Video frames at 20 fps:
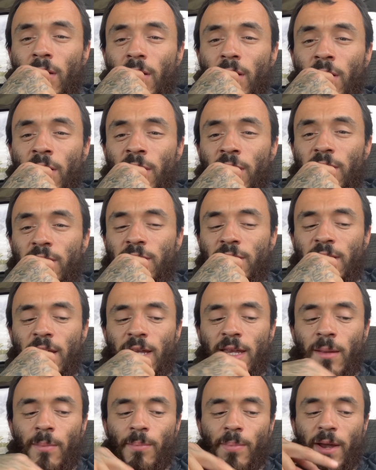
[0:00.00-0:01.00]
on the
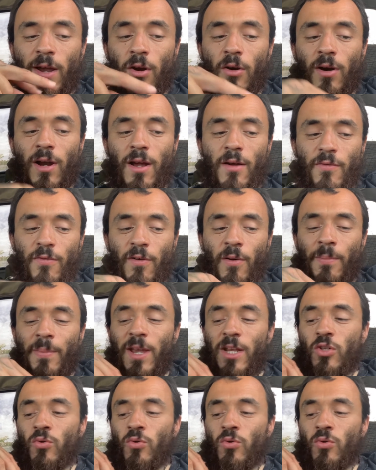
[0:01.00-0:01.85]
second paragraph on page